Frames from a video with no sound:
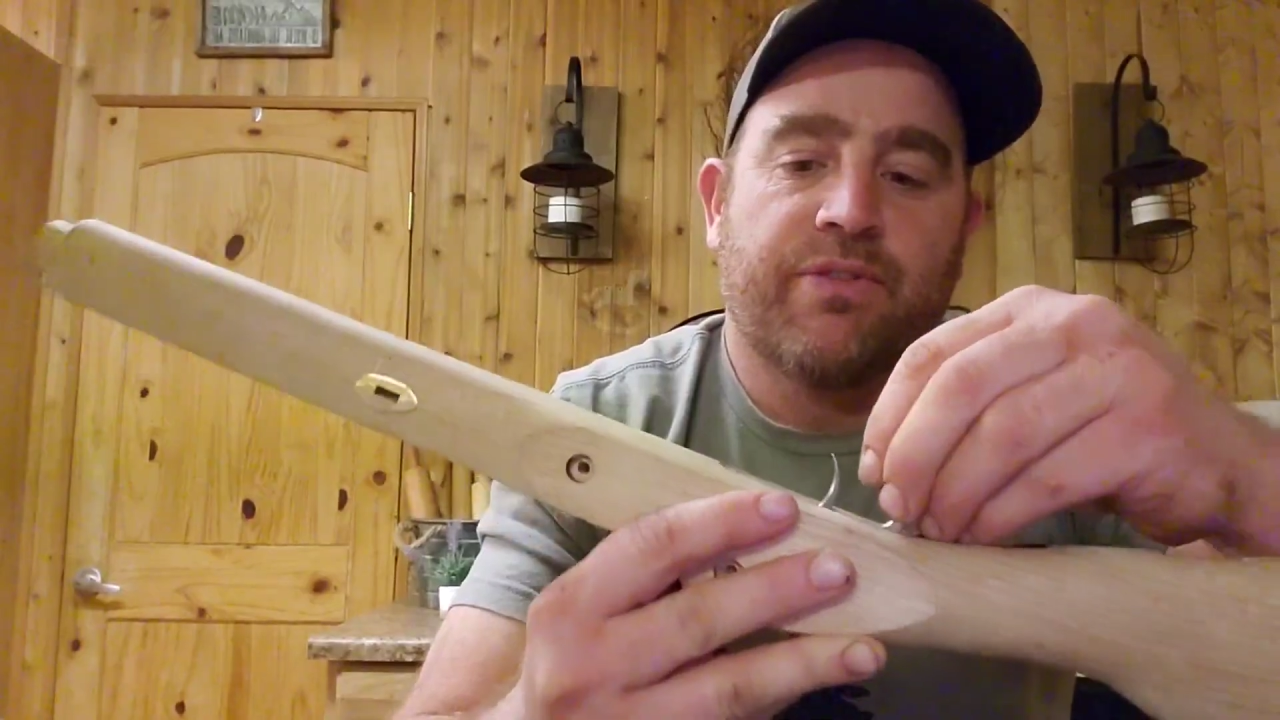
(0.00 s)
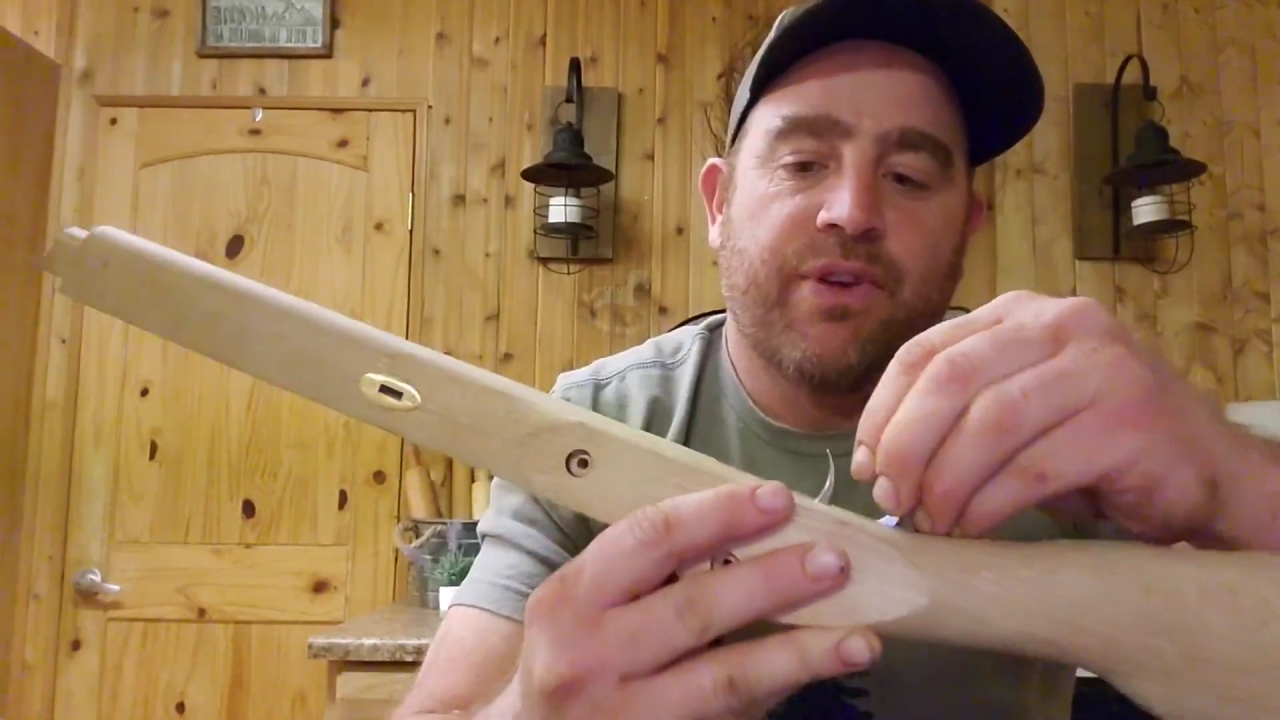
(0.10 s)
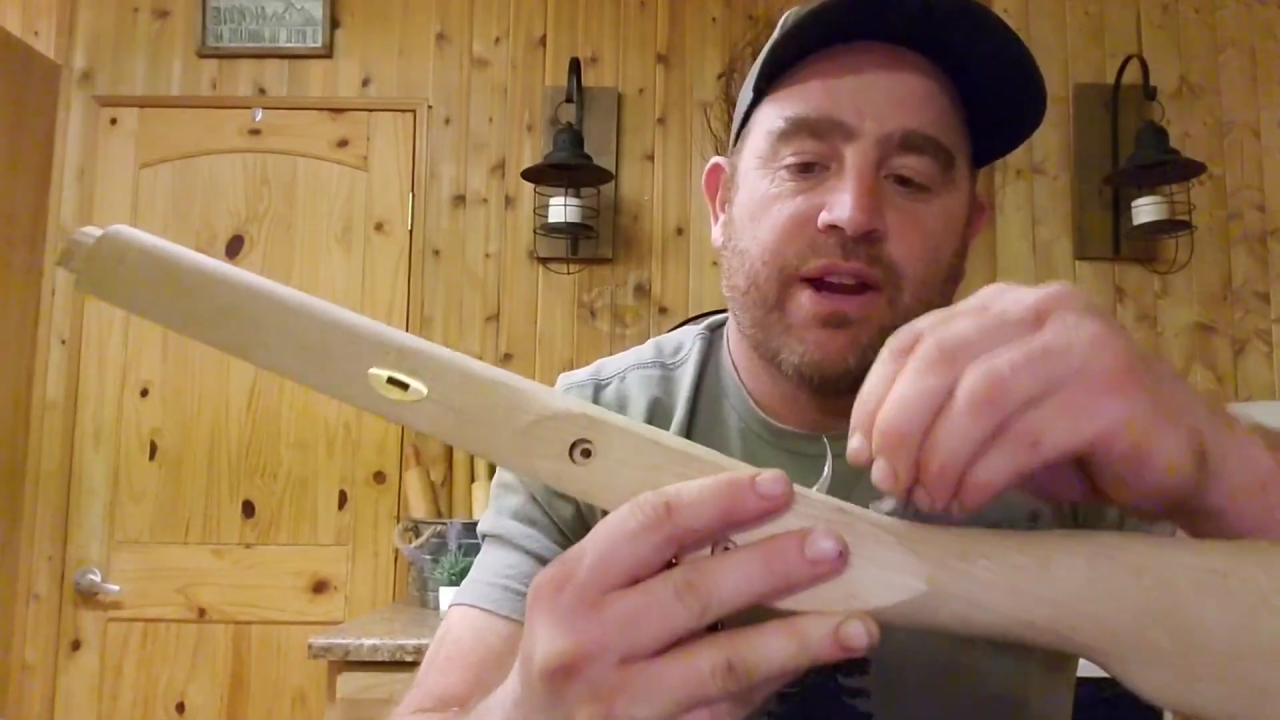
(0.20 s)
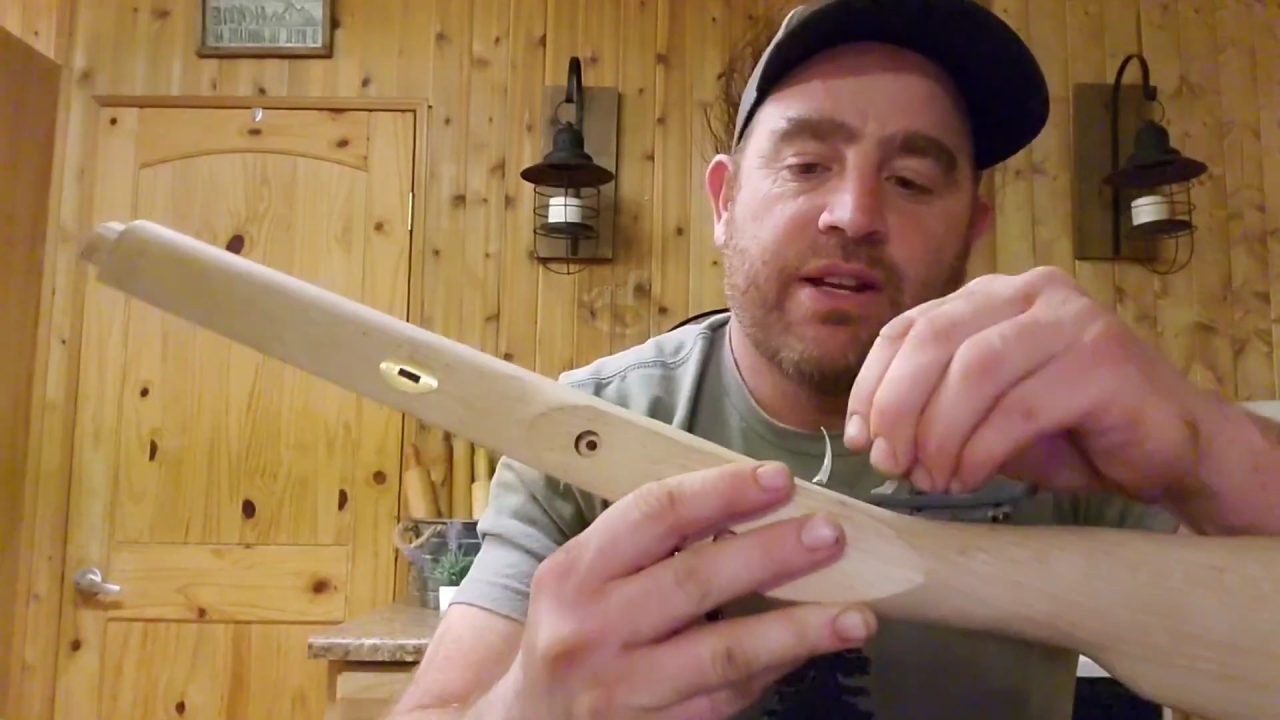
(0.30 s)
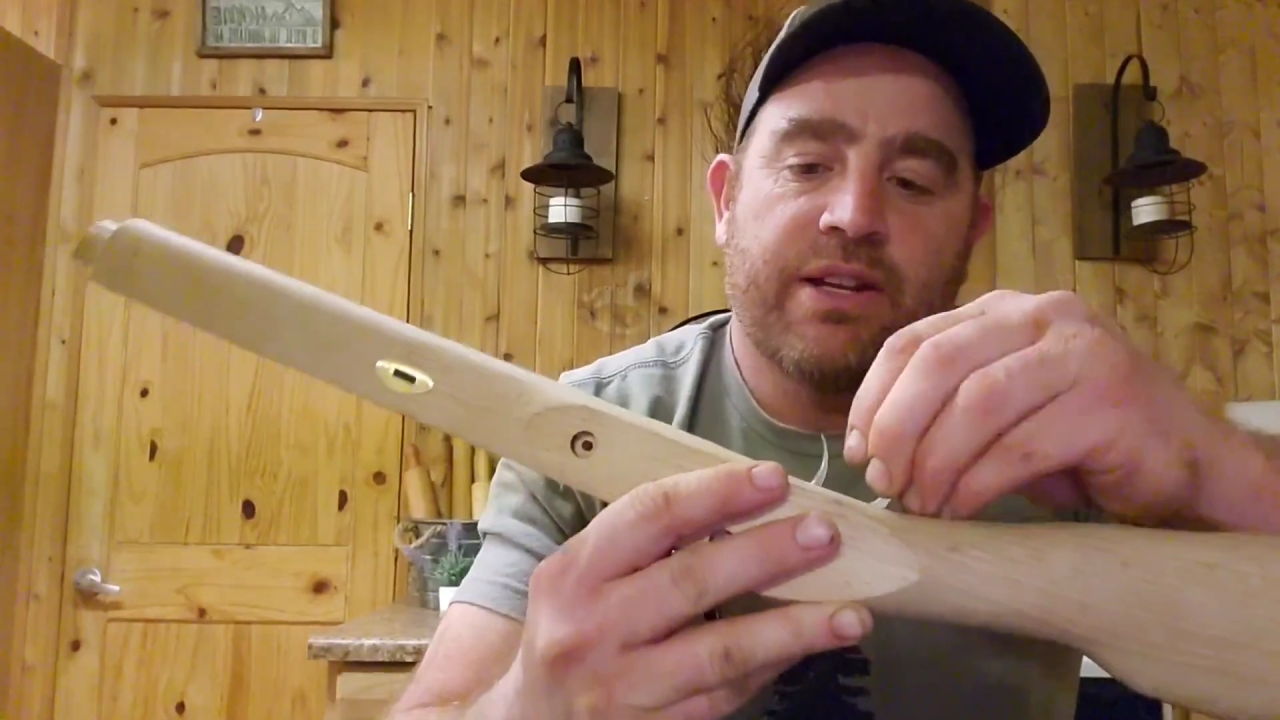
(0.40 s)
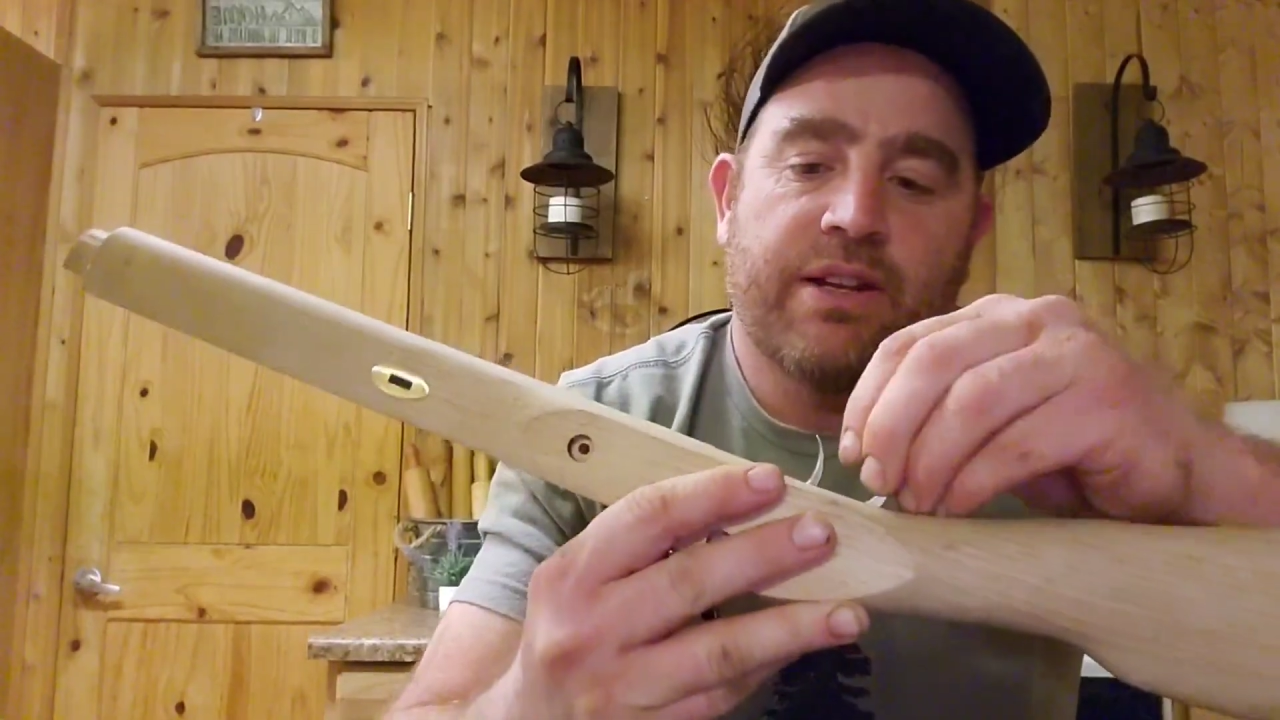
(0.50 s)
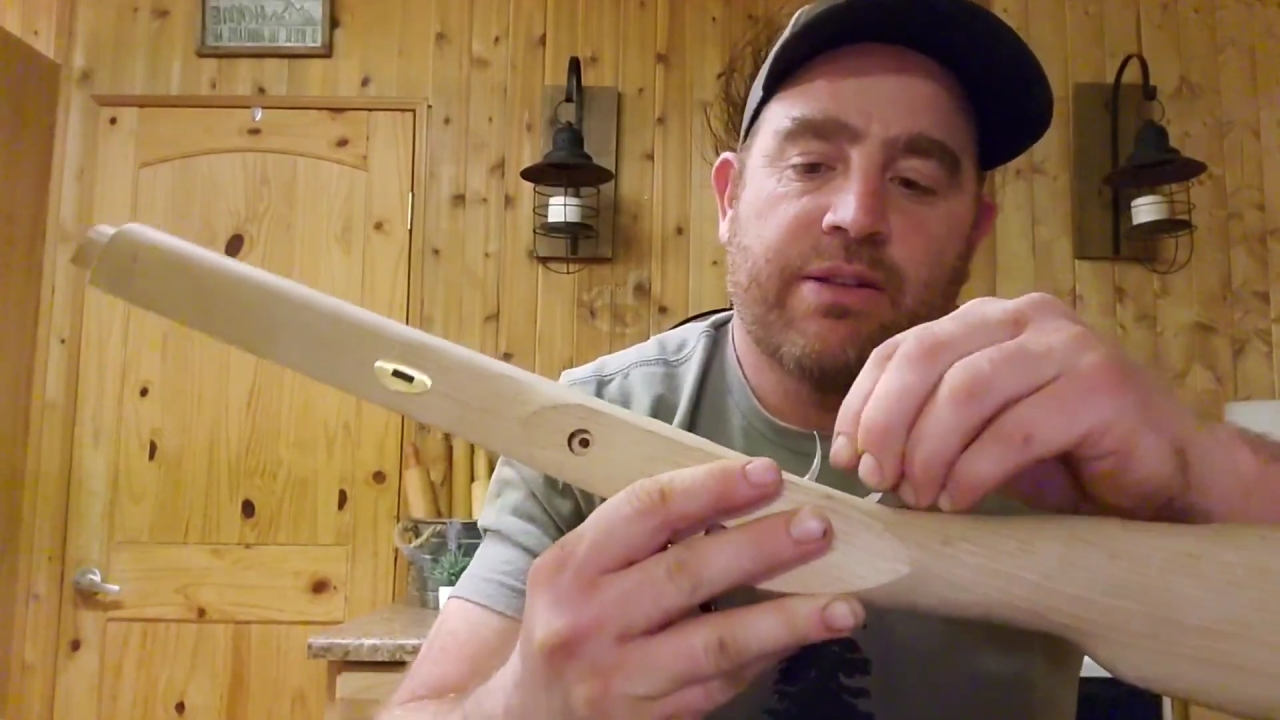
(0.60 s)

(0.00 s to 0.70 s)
front